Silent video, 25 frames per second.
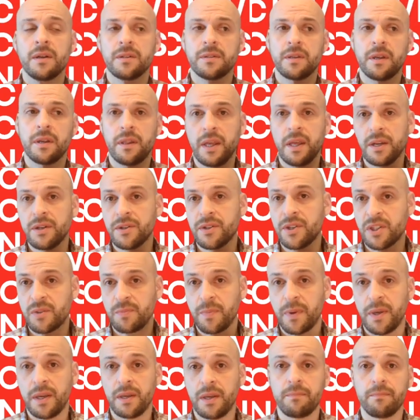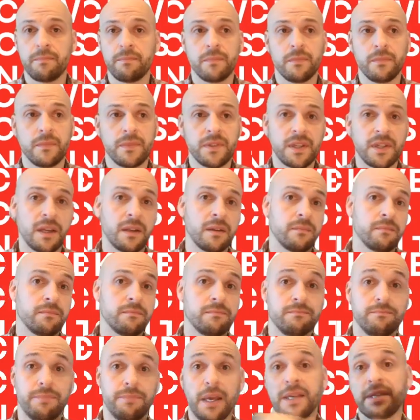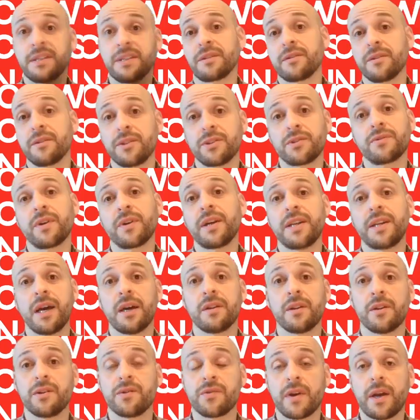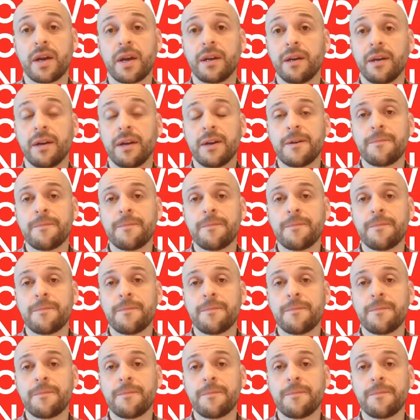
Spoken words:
to then just be sent basically straight down the drain.